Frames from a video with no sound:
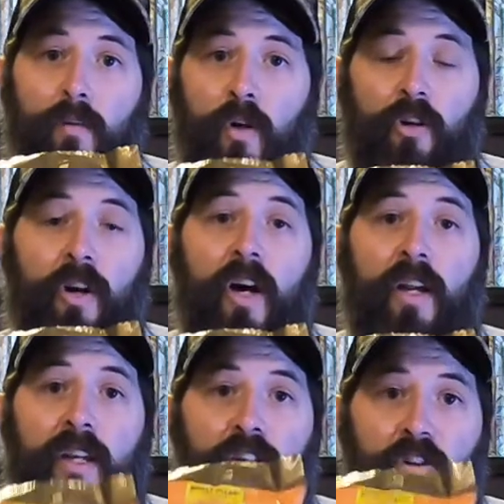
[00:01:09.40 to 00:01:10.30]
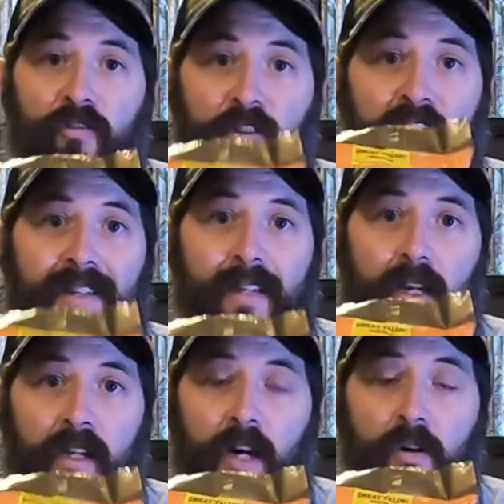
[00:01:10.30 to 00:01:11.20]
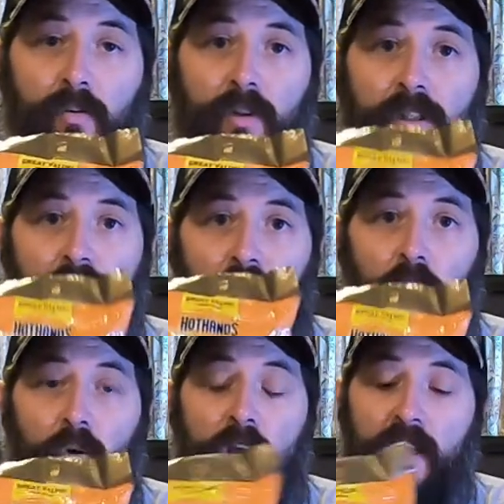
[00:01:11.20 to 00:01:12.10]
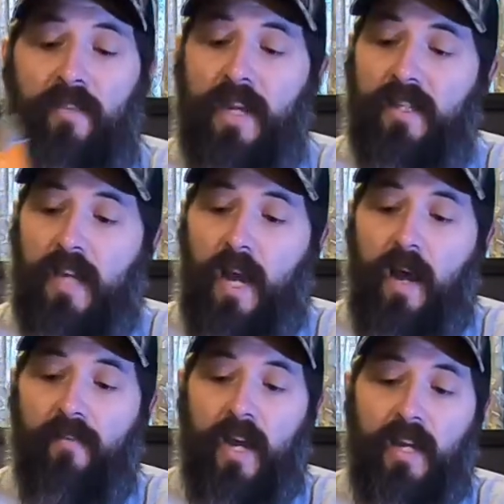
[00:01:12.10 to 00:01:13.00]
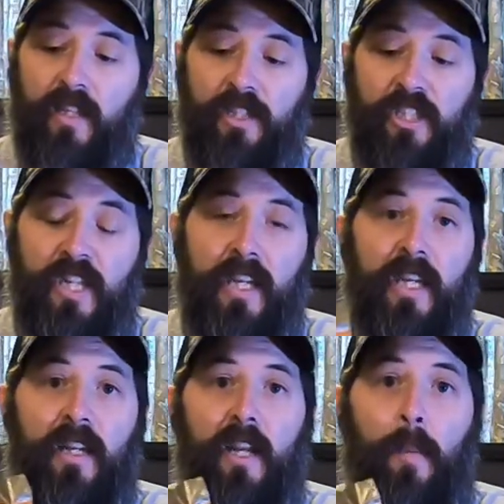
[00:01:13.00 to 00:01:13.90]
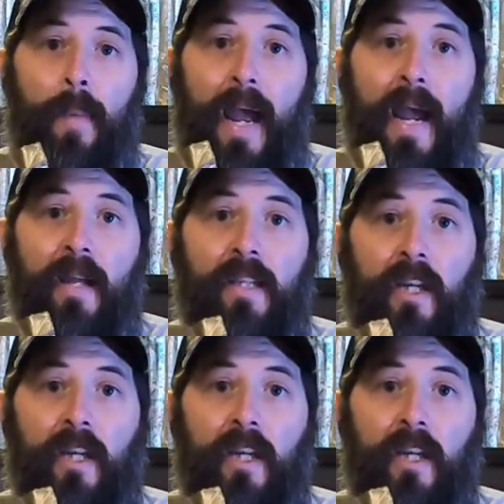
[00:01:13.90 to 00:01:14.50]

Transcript: in when you're hunting is your feet to get cold. So these have a sticky little pad